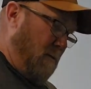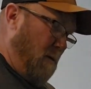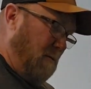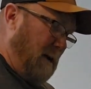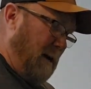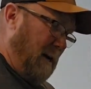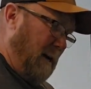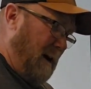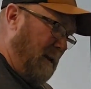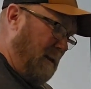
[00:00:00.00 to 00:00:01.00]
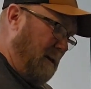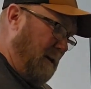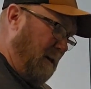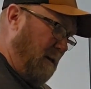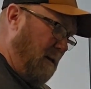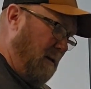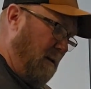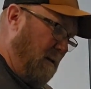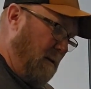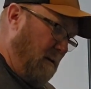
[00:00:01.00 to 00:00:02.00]
it won't take a lot of this
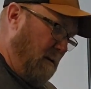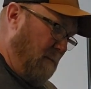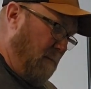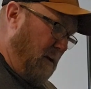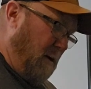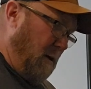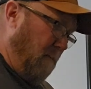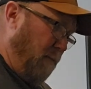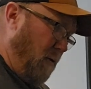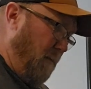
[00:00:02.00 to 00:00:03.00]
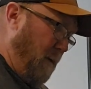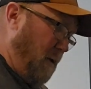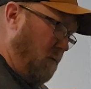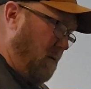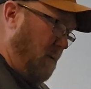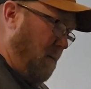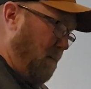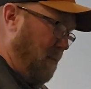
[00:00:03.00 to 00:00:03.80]
because it's pretty potent.